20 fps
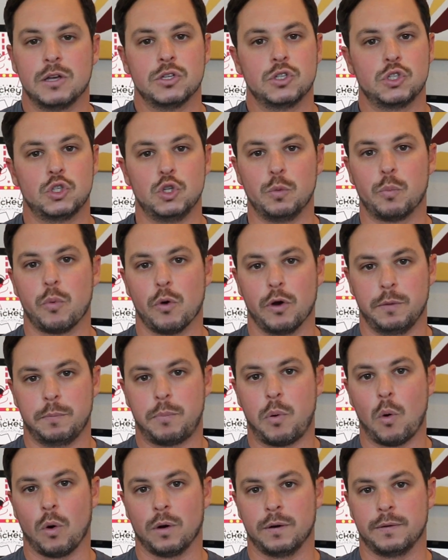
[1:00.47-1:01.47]
Super
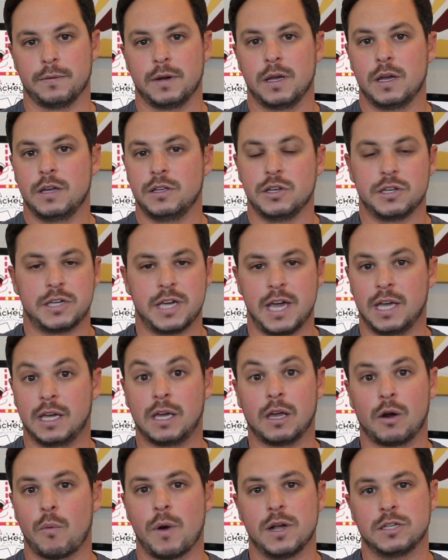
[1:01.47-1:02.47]
important. You
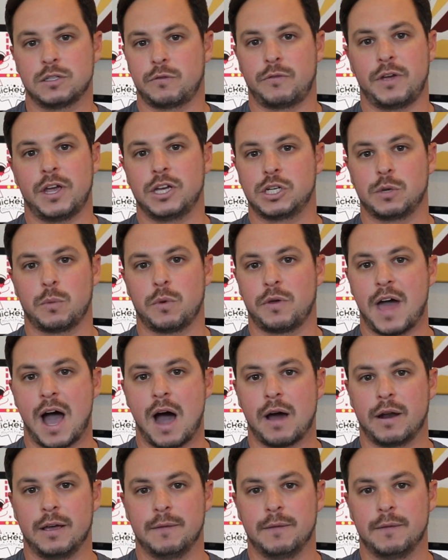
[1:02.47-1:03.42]
can't get a reservation without